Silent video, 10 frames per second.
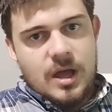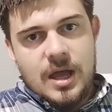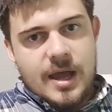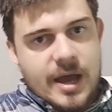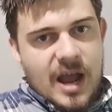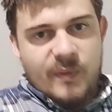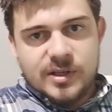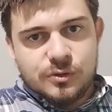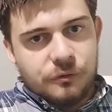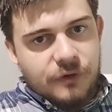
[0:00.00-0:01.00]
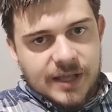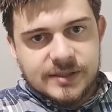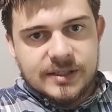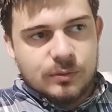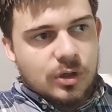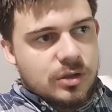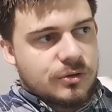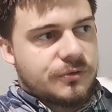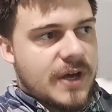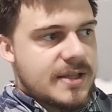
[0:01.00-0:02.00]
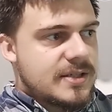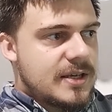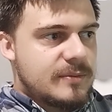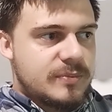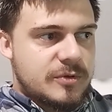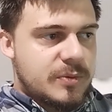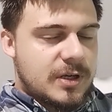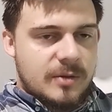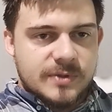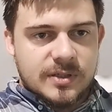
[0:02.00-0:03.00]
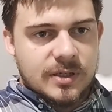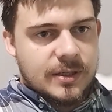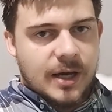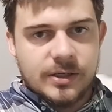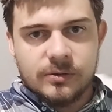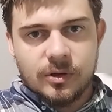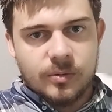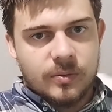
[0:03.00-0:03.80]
I went too fancy. When you go too fancy, it just becomes, I don't know.